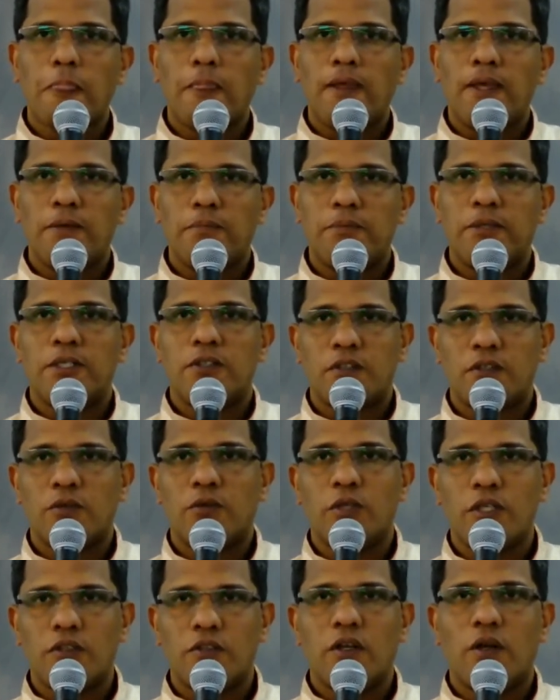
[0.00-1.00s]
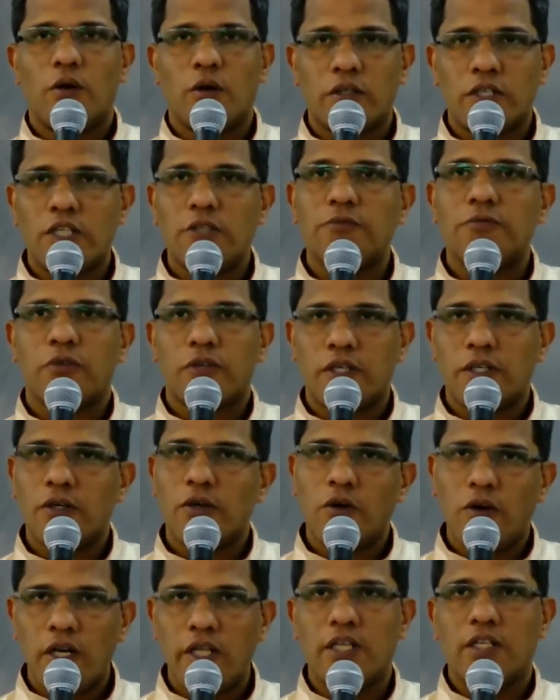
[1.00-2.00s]
a person who is longing for a
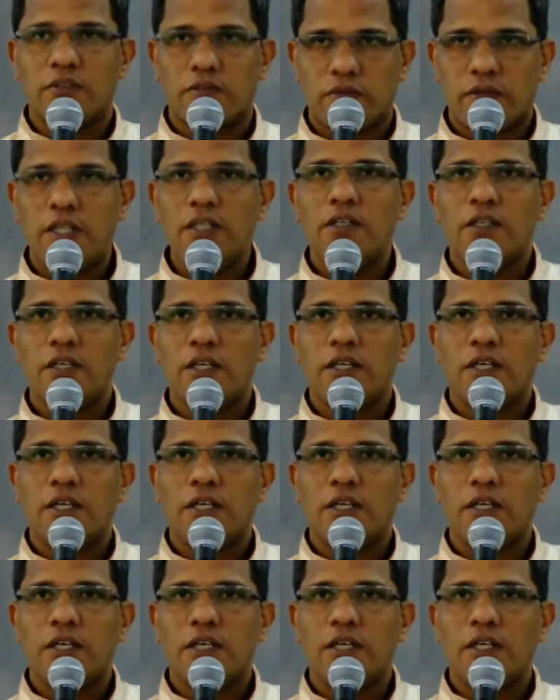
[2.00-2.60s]
holiness, right?